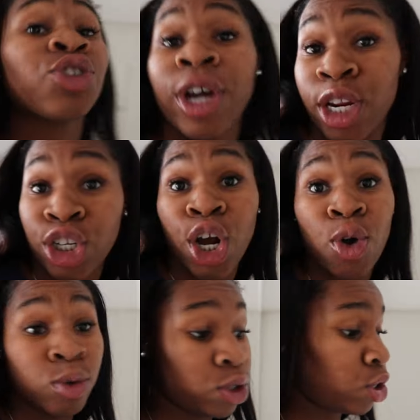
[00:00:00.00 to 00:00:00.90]
Trader
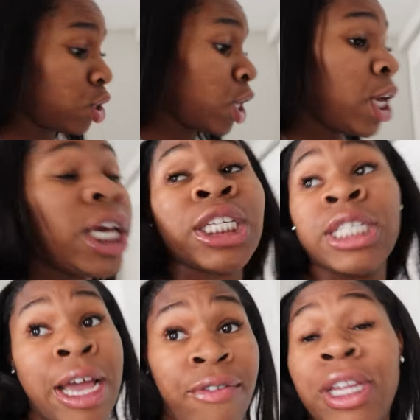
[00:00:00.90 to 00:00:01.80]
Joe's
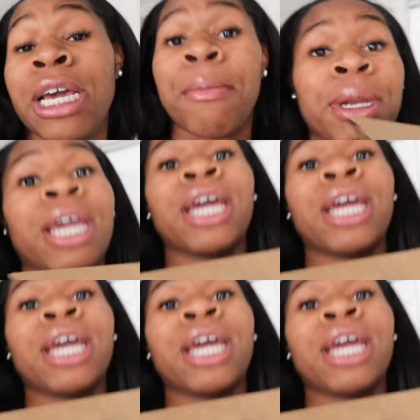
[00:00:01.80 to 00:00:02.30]
is definitely coming